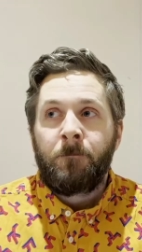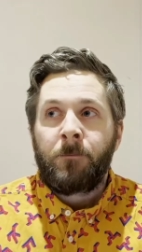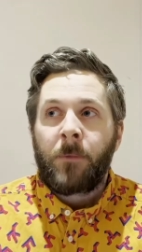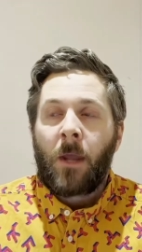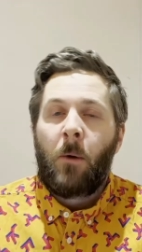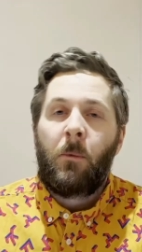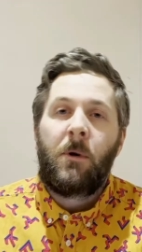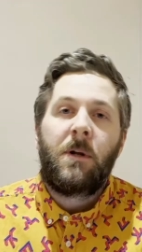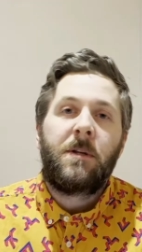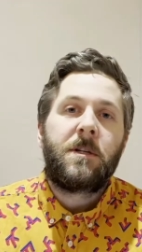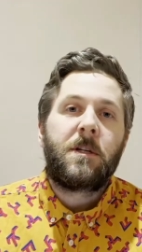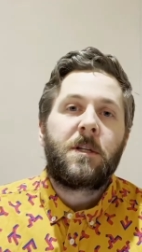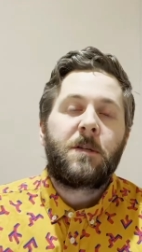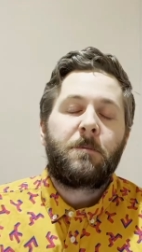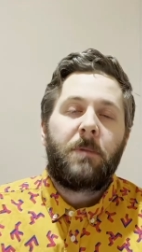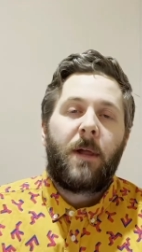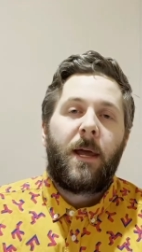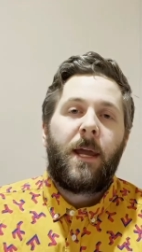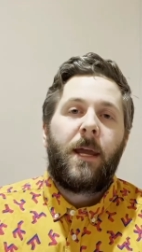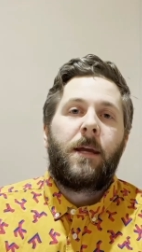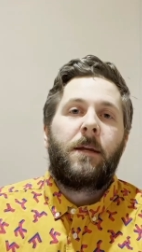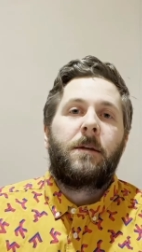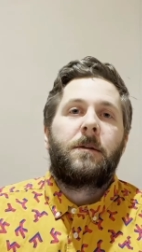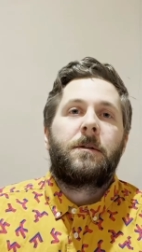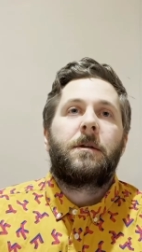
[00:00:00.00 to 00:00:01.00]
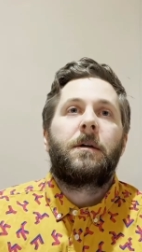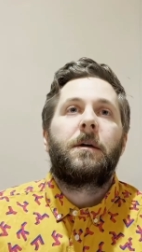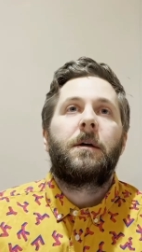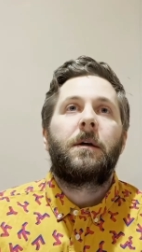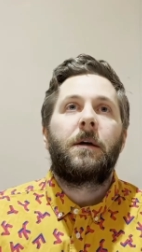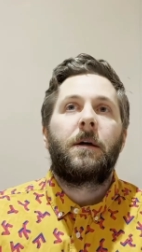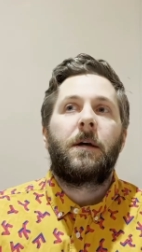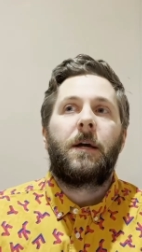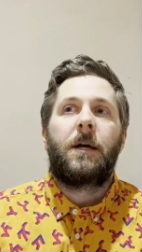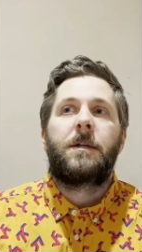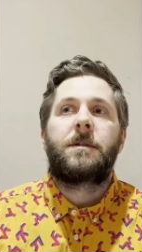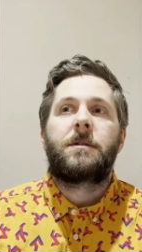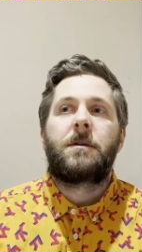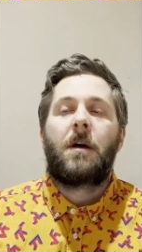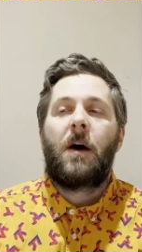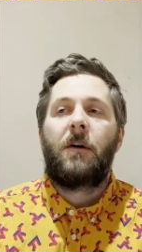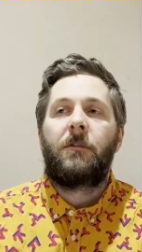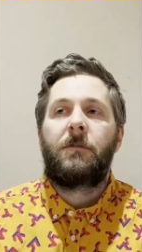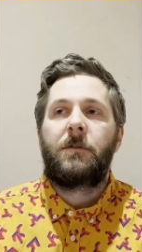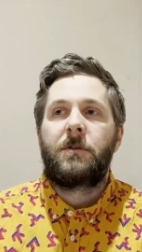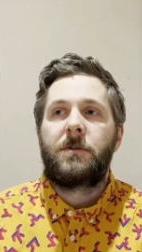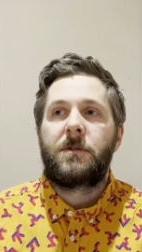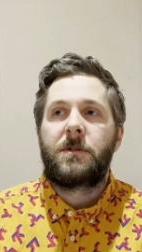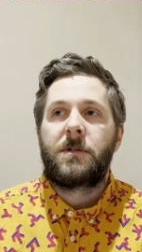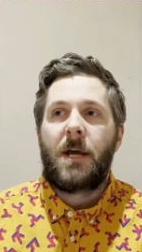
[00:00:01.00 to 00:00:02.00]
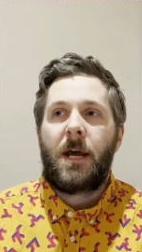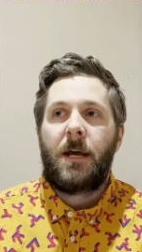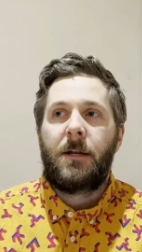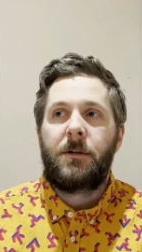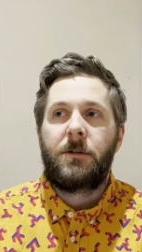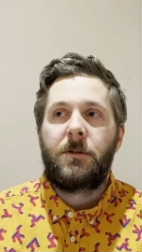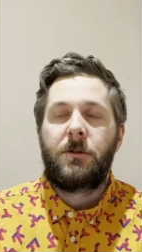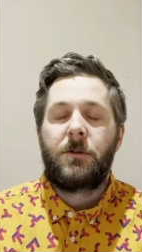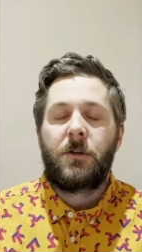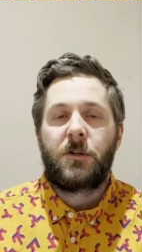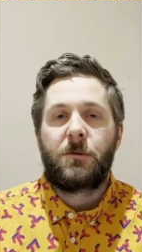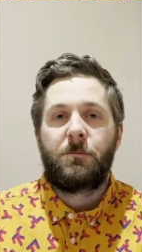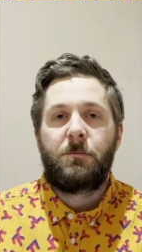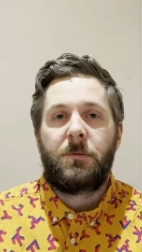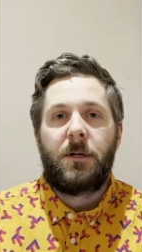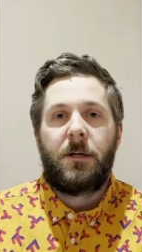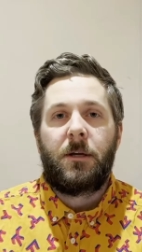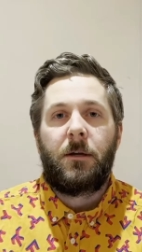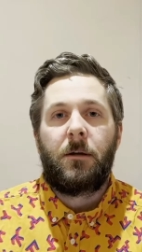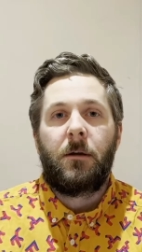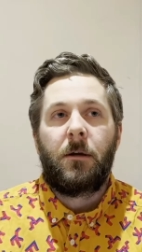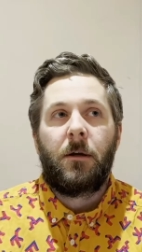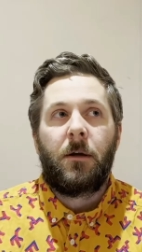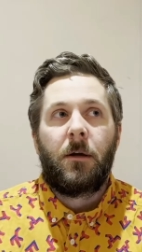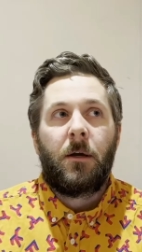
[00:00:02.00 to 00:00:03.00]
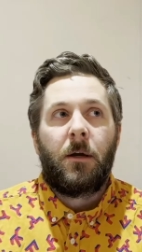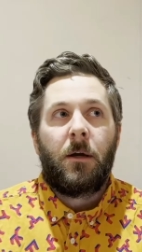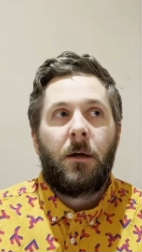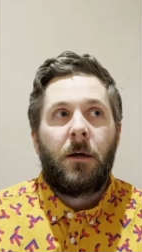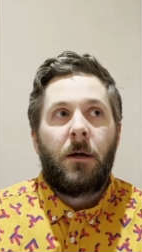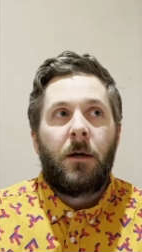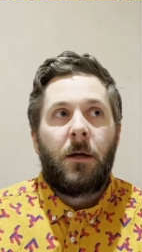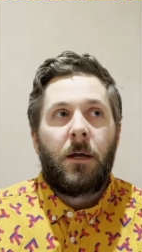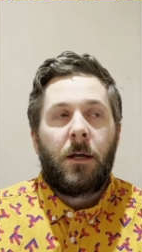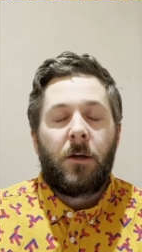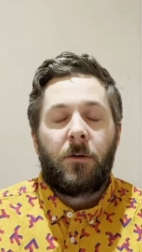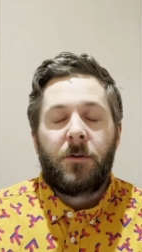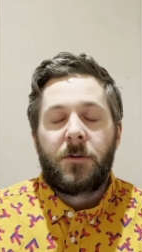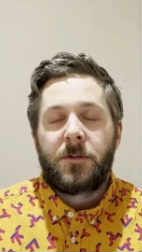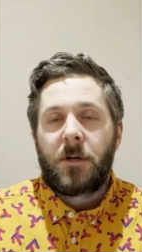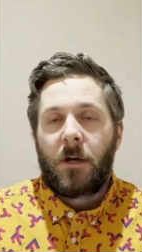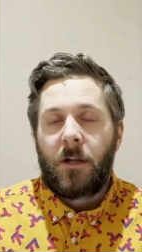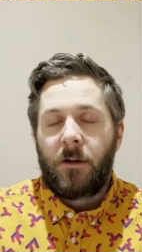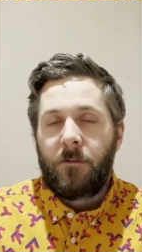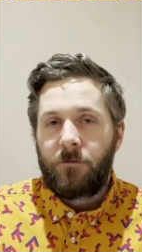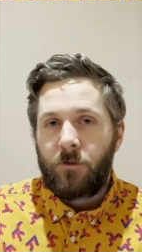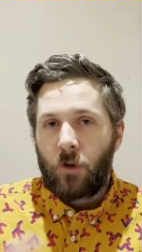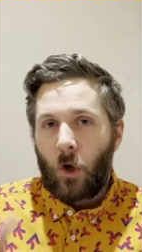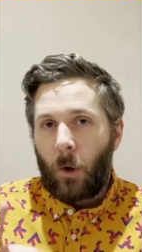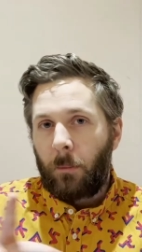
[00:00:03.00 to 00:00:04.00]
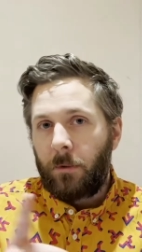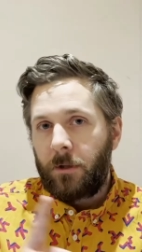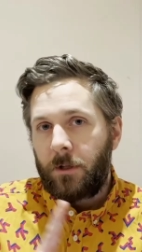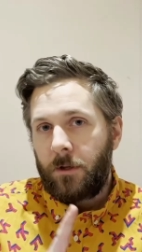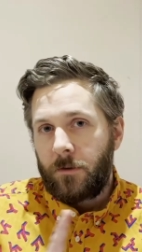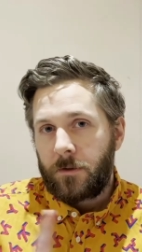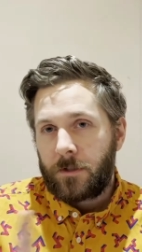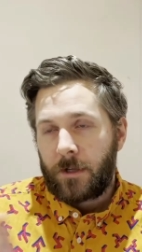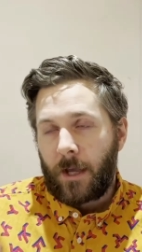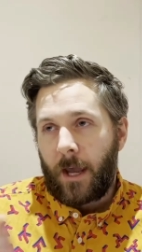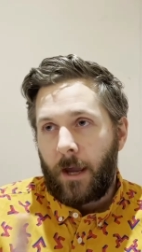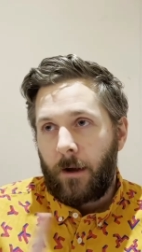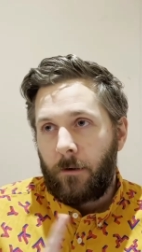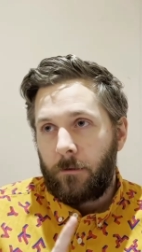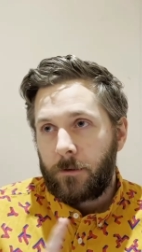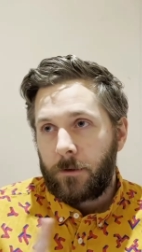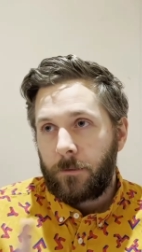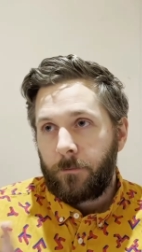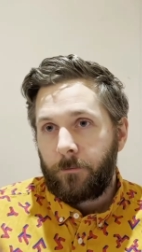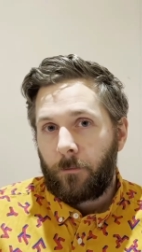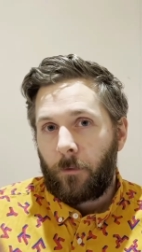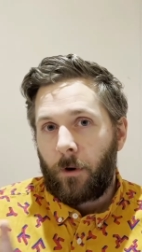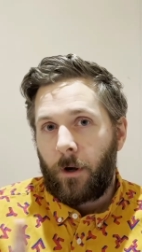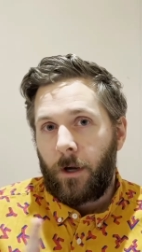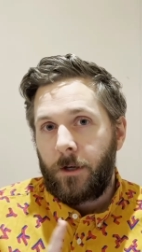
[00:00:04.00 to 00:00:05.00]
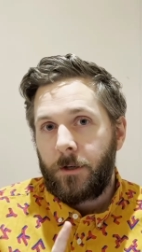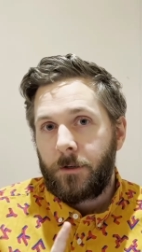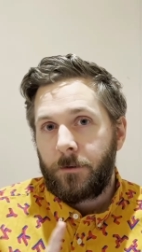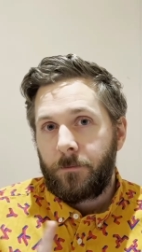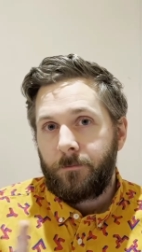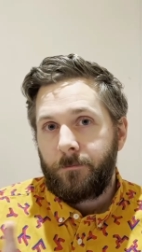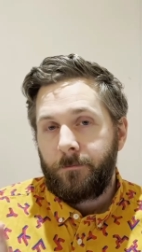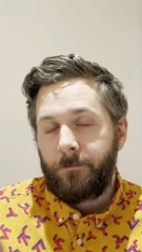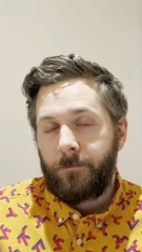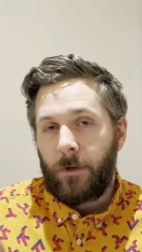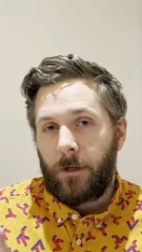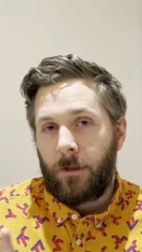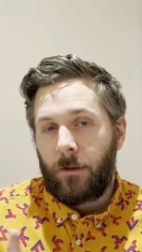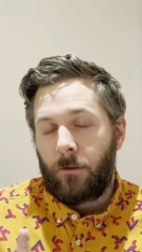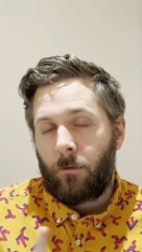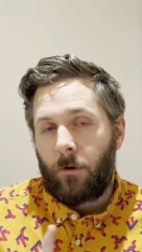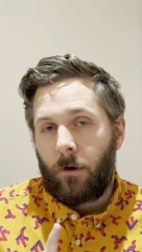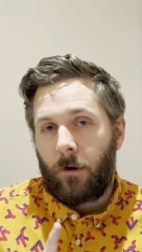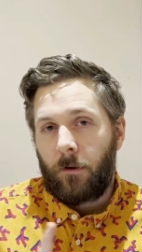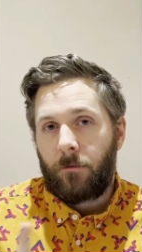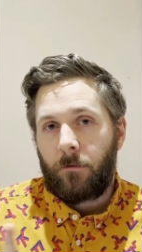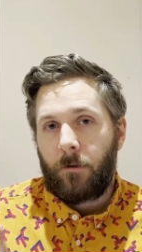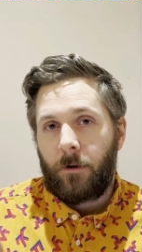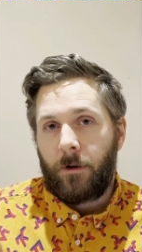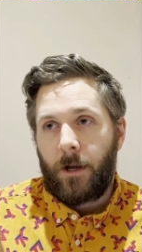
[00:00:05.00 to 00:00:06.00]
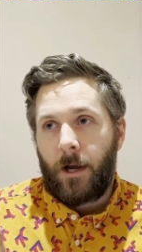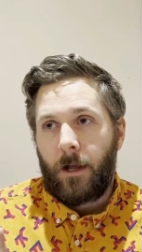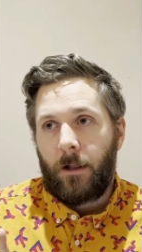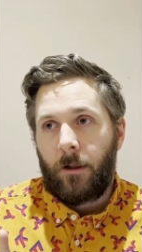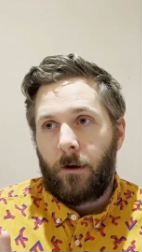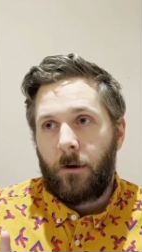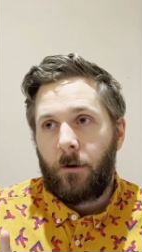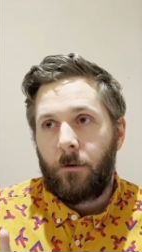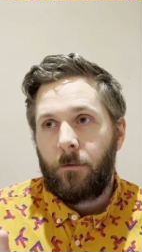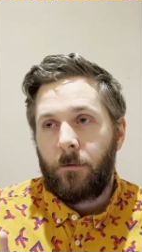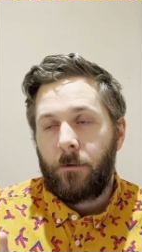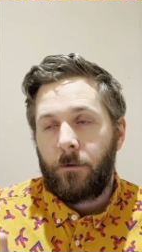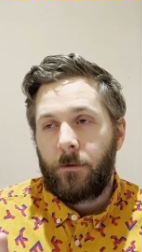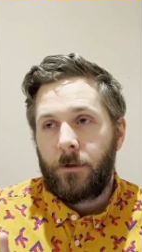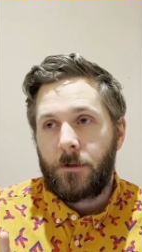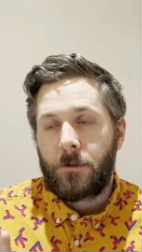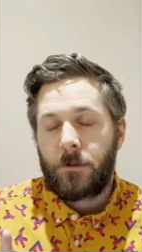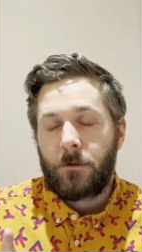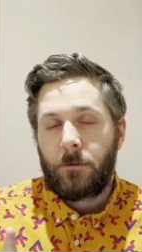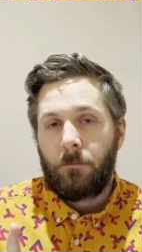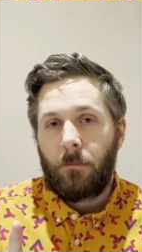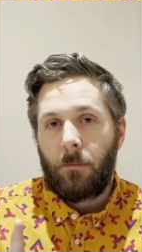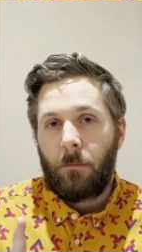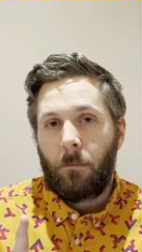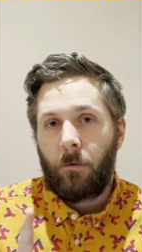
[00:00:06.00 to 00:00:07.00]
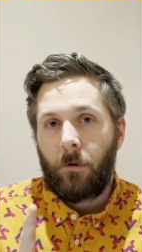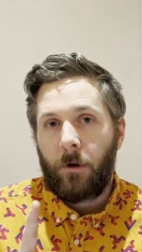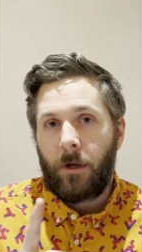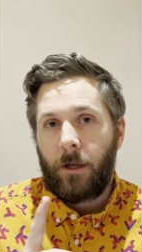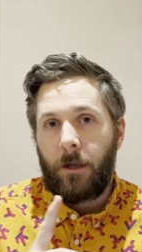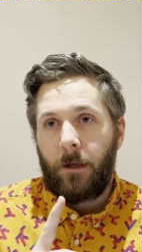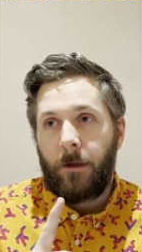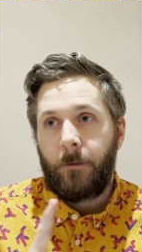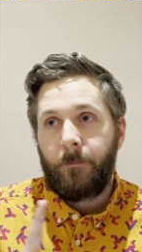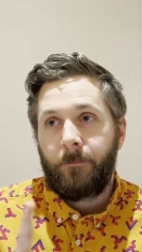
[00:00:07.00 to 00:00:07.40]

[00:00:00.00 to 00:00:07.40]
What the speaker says: And when it's explained, it's often said to just be, this kind of W sound, right, in the word for yellow, this bui,